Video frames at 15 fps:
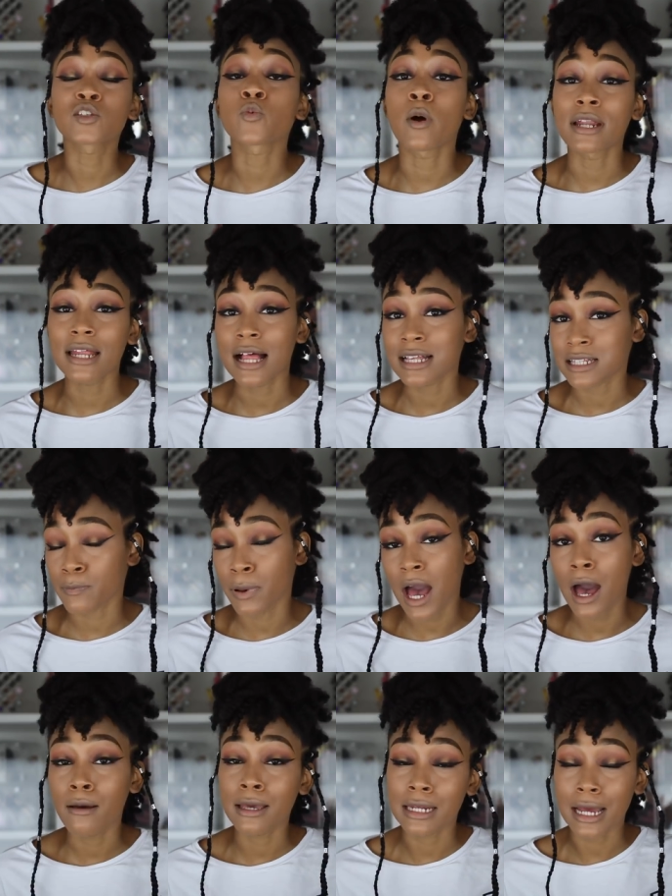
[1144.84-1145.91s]
$20 a
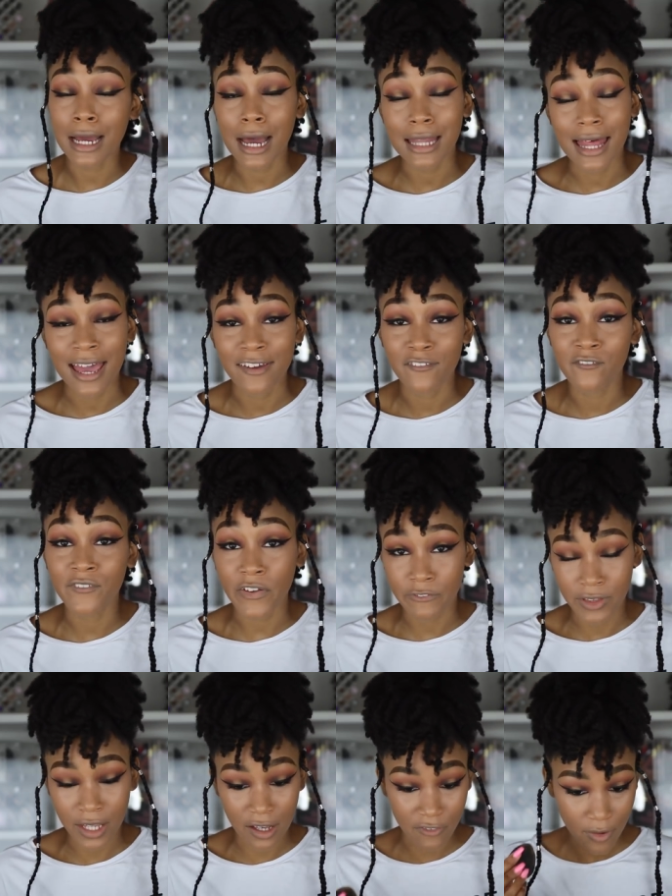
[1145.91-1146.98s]
pop and I got like
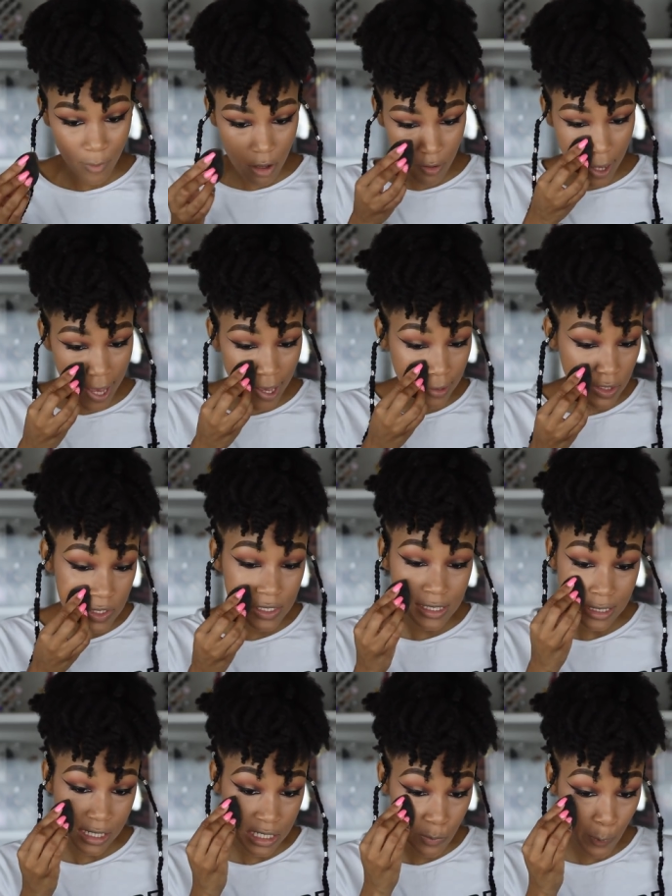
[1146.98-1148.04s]
50 of them. Okay, this is
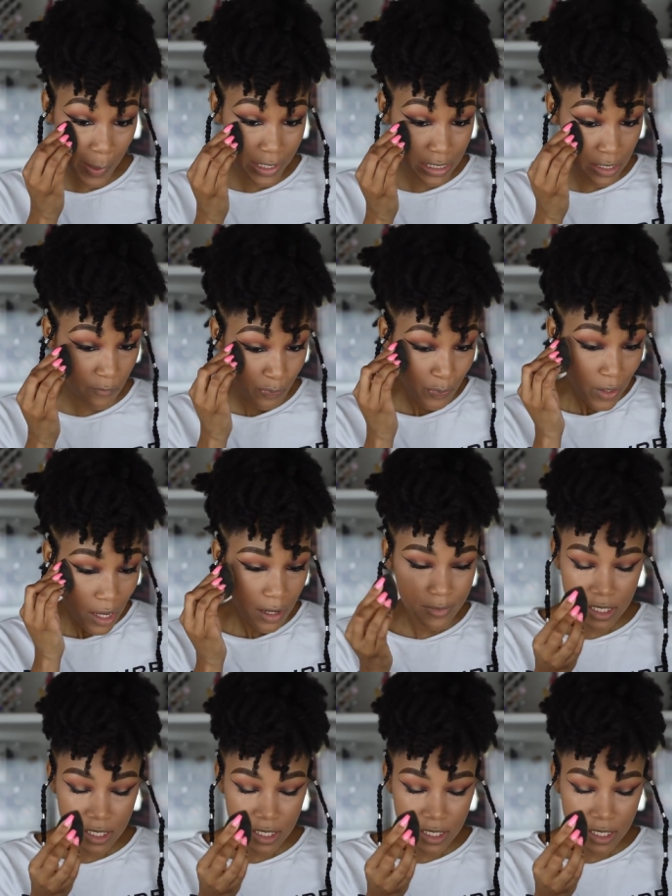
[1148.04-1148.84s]
expensive. I'm